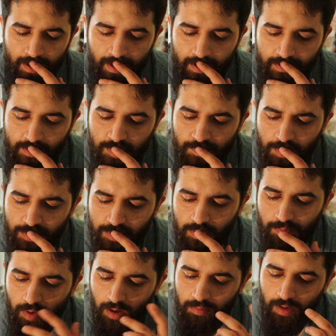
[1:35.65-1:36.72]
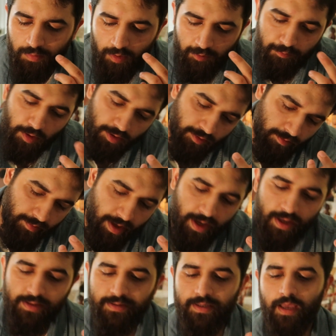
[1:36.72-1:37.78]
and the spiritual problem of modern
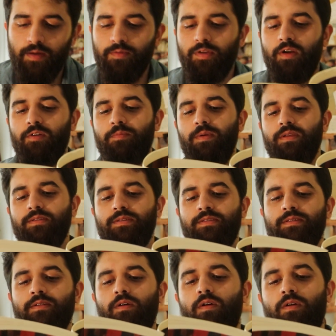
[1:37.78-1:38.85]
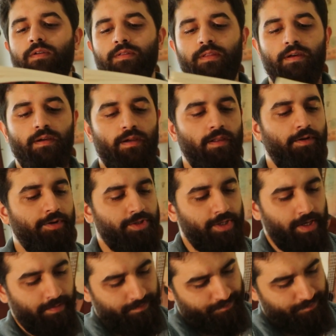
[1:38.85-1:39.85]
man, psychotherapists, or the clergy.